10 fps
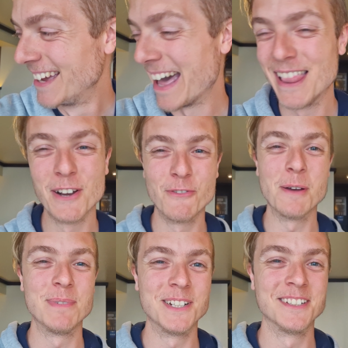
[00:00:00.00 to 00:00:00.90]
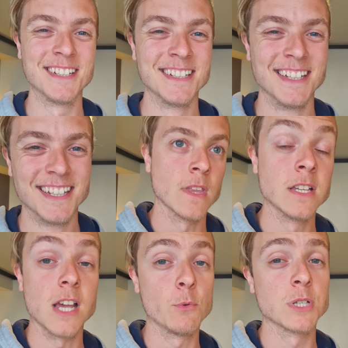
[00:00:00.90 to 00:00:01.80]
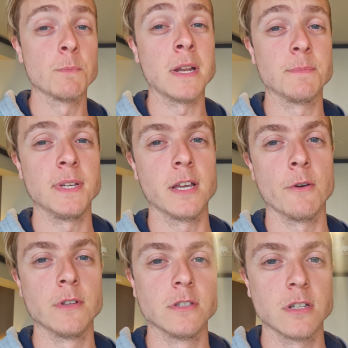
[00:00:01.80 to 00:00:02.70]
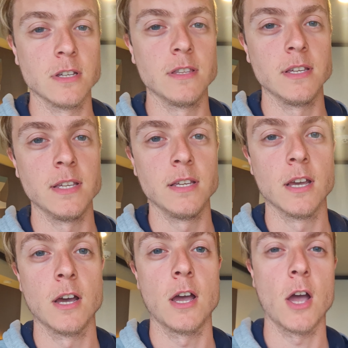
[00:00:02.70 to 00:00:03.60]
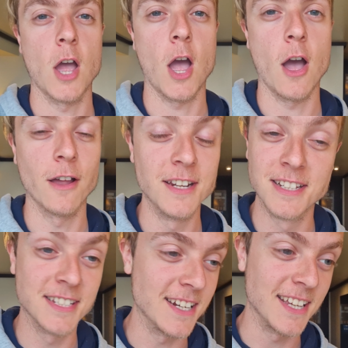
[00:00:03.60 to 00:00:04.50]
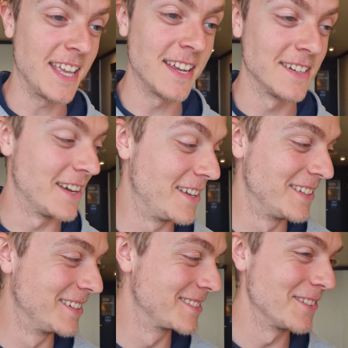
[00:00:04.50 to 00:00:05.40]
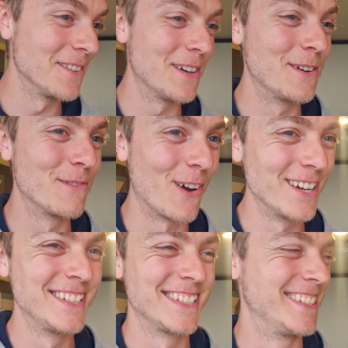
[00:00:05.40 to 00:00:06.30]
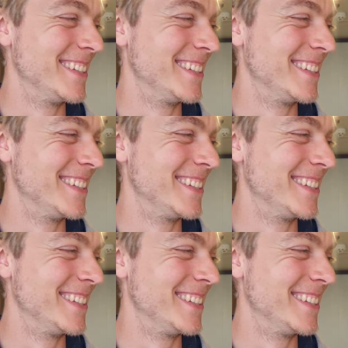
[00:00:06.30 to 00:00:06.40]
How long have I been on it? See, I was meant to be going to the... I nearly said it again. It's not the Horizon.